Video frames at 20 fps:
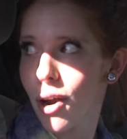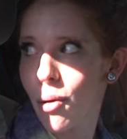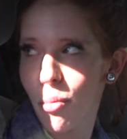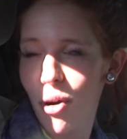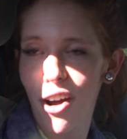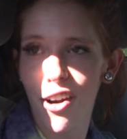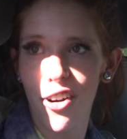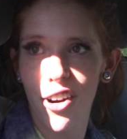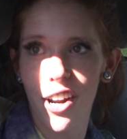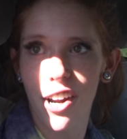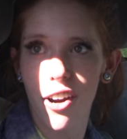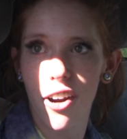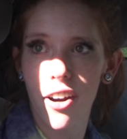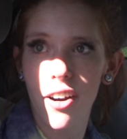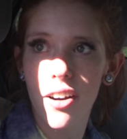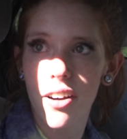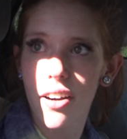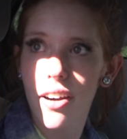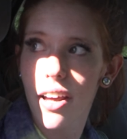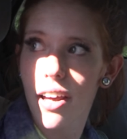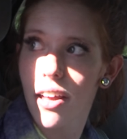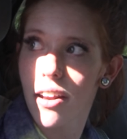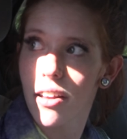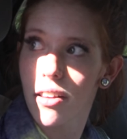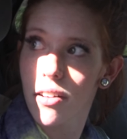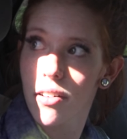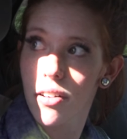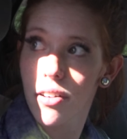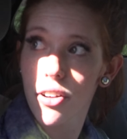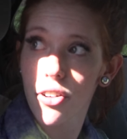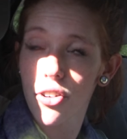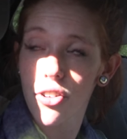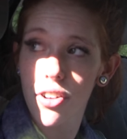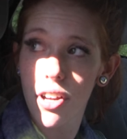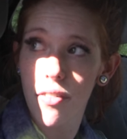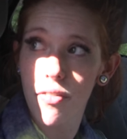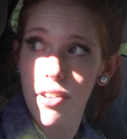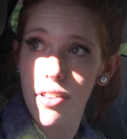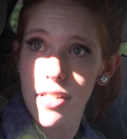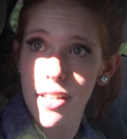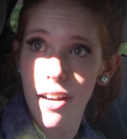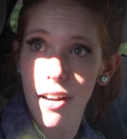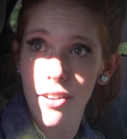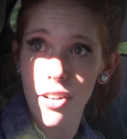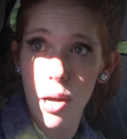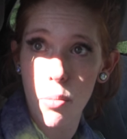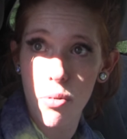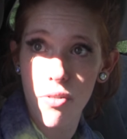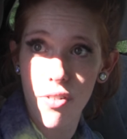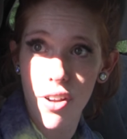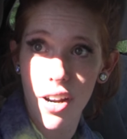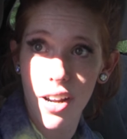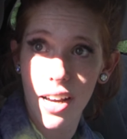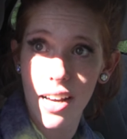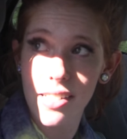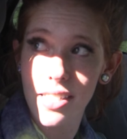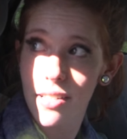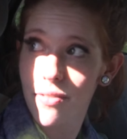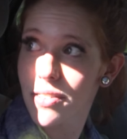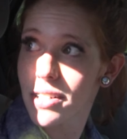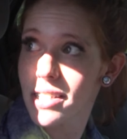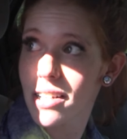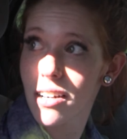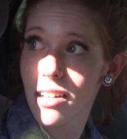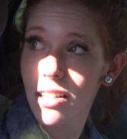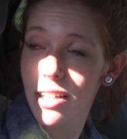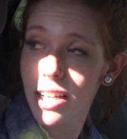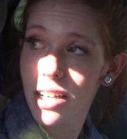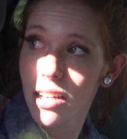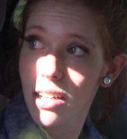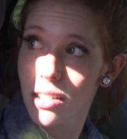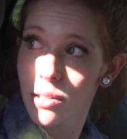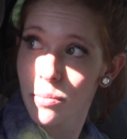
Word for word: I brought her here, and you just have to stay on top of it, I guess, if it's ugly.